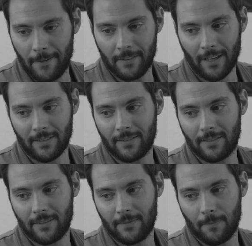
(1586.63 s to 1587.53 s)

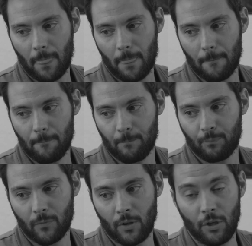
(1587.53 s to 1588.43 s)
That's
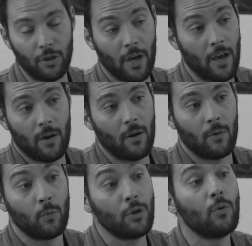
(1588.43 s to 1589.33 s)

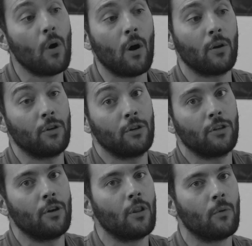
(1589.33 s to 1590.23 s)

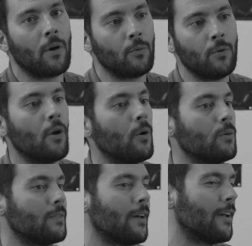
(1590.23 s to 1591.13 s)
you're the only one who
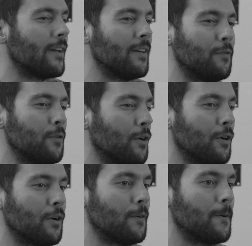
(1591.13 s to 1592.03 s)
knows. Like if
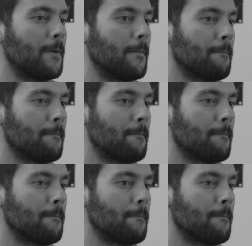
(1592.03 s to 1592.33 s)
you're